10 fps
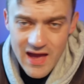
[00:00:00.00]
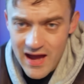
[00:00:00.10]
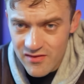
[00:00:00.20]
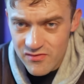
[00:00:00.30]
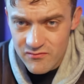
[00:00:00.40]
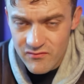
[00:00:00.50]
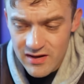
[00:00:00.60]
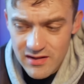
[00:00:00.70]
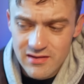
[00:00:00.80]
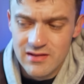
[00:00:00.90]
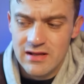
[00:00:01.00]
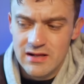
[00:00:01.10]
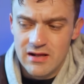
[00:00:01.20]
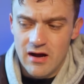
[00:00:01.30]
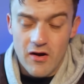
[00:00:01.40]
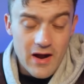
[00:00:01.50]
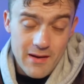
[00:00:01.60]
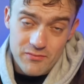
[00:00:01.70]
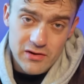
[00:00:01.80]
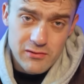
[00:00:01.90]
Aston Villa are
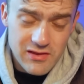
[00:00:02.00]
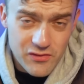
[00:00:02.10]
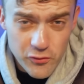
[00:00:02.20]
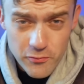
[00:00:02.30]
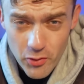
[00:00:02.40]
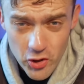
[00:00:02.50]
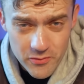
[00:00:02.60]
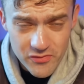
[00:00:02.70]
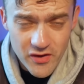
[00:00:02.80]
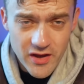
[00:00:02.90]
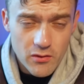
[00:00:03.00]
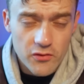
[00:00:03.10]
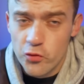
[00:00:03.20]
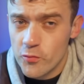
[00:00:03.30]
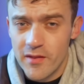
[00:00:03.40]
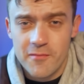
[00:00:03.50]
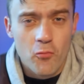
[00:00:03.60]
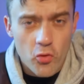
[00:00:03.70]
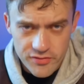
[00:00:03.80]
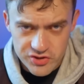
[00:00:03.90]
absolutely superb side. I'll talk about them
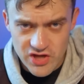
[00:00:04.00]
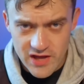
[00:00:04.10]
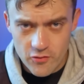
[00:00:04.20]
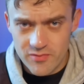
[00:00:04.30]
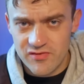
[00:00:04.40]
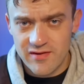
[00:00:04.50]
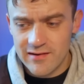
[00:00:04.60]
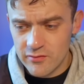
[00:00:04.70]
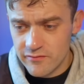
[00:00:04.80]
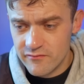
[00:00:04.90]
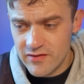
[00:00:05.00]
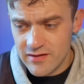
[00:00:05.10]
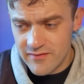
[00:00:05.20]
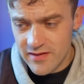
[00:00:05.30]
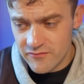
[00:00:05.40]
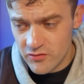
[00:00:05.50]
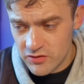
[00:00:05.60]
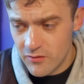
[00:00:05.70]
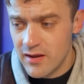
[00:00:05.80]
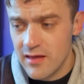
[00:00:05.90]
more on the channel. I've been slagged off from Villa fans for not
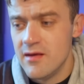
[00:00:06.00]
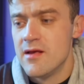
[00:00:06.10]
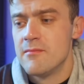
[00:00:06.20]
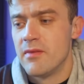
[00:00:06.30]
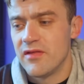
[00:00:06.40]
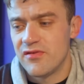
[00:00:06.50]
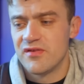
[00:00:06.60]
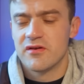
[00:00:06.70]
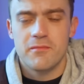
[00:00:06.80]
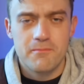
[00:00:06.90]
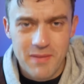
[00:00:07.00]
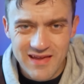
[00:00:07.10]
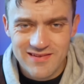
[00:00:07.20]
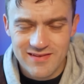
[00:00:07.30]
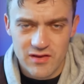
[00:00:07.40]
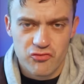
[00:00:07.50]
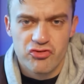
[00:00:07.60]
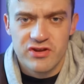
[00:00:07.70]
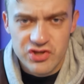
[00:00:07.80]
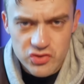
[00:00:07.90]
doing it, but this is a big six,
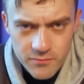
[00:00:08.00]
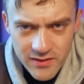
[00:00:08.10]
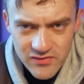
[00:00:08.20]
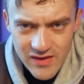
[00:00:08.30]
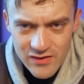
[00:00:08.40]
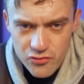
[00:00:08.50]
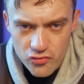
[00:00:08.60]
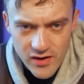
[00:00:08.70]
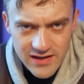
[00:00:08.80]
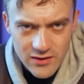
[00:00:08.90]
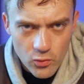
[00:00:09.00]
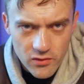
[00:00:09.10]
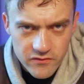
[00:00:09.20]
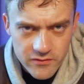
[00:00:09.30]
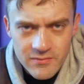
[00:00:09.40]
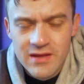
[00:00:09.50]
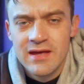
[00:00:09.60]
traditional big six, grading all of them.